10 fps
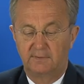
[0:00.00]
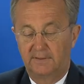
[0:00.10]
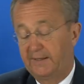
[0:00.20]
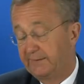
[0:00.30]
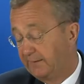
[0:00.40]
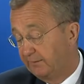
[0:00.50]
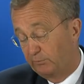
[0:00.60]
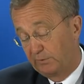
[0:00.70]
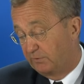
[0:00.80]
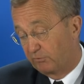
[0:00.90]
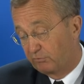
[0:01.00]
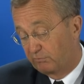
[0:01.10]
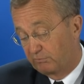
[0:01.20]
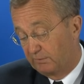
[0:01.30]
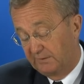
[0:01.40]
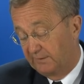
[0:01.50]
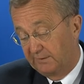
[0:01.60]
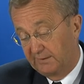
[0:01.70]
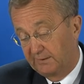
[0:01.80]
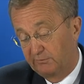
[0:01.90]
and then we just, in
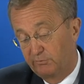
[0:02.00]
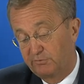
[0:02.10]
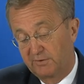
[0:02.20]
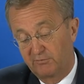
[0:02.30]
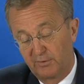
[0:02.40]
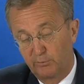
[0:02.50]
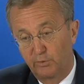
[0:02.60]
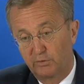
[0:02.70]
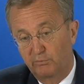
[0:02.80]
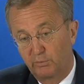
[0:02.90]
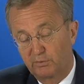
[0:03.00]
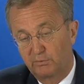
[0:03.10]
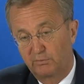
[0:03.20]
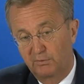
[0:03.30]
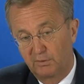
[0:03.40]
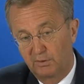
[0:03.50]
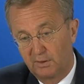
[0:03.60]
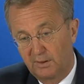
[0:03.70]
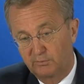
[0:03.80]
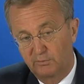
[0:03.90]
the end, we shared some words
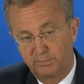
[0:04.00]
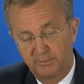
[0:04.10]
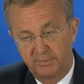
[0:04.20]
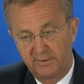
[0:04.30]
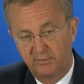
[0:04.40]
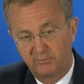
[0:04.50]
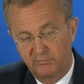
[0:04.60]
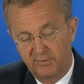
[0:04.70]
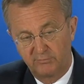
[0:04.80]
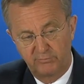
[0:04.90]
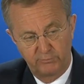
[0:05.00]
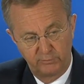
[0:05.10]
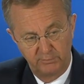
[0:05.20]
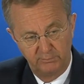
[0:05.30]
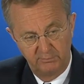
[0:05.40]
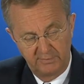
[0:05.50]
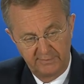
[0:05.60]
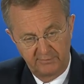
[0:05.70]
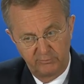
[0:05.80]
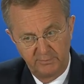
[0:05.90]
how to prepare ourselves for the
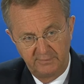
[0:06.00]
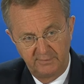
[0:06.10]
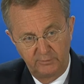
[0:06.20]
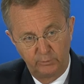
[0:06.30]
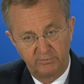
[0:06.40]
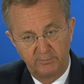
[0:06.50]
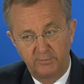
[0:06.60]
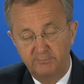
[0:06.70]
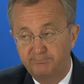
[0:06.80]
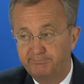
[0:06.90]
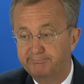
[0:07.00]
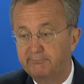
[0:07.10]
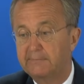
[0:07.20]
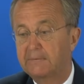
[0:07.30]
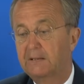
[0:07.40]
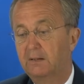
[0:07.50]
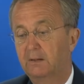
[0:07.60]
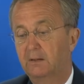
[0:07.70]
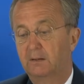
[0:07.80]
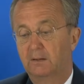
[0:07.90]
next meeting in November.
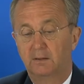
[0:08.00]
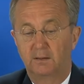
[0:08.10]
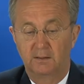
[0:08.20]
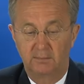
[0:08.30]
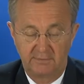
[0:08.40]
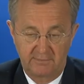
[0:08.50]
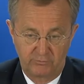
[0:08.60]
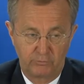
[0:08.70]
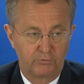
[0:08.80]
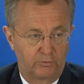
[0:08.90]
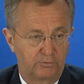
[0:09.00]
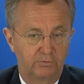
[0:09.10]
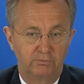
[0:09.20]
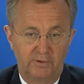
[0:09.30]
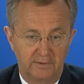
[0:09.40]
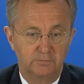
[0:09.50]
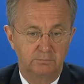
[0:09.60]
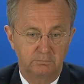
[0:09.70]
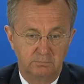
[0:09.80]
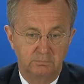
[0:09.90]
It has to start now,
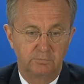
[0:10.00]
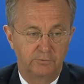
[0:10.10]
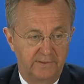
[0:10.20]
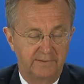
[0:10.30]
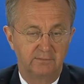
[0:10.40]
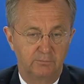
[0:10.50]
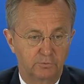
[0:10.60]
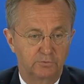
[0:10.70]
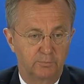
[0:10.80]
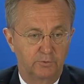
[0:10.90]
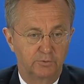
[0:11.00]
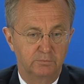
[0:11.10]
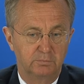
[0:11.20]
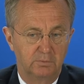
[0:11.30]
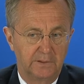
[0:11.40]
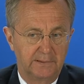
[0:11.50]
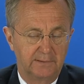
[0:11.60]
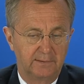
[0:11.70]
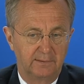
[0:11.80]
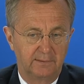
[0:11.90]
today or tomorrow,
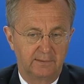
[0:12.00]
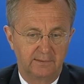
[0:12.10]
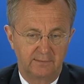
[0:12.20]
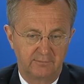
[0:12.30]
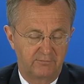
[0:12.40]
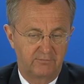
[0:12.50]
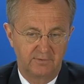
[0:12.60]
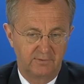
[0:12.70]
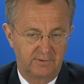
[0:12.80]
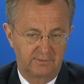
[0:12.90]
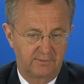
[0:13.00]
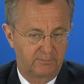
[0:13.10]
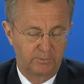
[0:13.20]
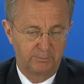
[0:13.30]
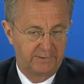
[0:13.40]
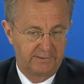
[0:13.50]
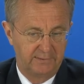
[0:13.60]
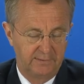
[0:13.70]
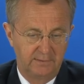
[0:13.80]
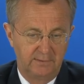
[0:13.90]
and I see that there will be
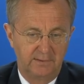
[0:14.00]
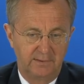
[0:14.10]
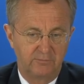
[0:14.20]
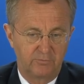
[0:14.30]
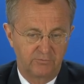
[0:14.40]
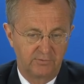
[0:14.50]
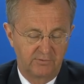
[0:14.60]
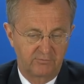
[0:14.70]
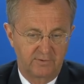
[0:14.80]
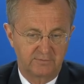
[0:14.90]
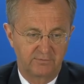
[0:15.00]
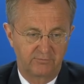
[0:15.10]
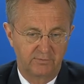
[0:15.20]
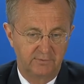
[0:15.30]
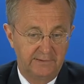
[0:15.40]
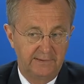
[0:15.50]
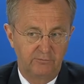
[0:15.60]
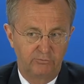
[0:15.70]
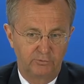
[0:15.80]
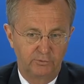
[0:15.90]
interesting discussions and a
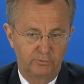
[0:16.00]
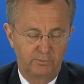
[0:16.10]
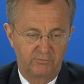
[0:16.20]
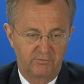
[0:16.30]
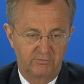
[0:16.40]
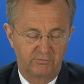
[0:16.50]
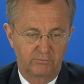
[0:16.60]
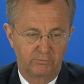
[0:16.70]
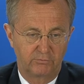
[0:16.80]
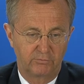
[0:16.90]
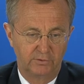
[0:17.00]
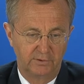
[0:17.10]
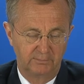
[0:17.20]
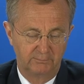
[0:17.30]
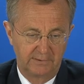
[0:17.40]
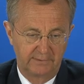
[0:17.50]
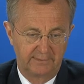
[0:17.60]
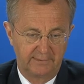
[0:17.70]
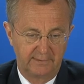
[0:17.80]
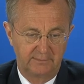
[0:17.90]
need for new decisions concerning
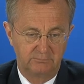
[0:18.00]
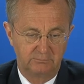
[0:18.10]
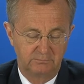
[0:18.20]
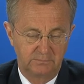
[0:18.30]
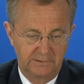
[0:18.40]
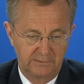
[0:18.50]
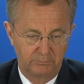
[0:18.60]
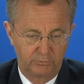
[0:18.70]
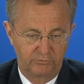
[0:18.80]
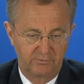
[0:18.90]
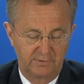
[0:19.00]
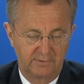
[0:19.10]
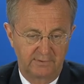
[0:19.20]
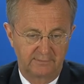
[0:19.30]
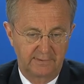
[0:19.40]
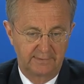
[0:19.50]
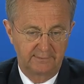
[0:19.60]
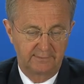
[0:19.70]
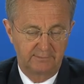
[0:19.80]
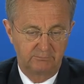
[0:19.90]
ALTA in Bosnia and
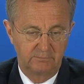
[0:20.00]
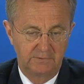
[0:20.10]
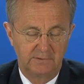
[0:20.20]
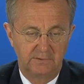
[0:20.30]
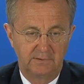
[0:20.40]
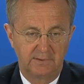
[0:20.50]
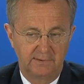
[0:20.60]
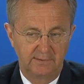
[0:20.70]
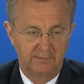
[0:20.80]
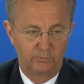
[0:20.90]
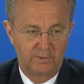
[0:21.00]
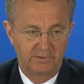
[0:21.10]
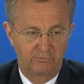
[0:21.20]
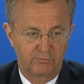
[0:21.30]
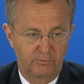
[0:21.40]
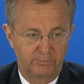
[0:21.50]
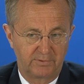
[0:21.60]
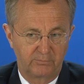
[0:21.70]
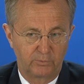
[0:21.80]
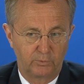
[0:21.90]
Atalanta, in a wider scope
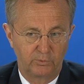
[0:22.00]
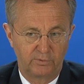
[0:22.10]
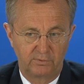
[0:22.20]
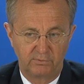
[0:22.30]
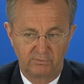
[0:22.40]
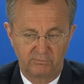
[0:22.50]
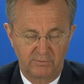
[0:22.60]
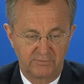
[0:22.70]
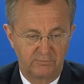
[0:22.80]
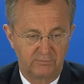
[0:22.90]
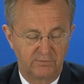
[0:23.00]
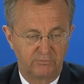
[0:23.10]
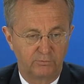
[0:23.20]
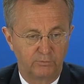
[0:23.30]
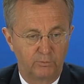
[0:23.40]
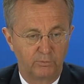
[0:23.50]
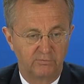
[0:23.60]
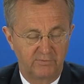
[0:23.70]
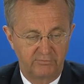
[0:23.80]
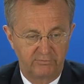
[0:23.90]
that we call the strategy for the Horn
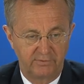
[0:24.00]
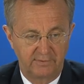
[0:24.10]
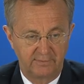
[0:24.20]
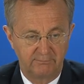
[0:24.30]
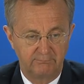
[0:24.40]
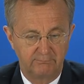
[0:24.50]
of Africa.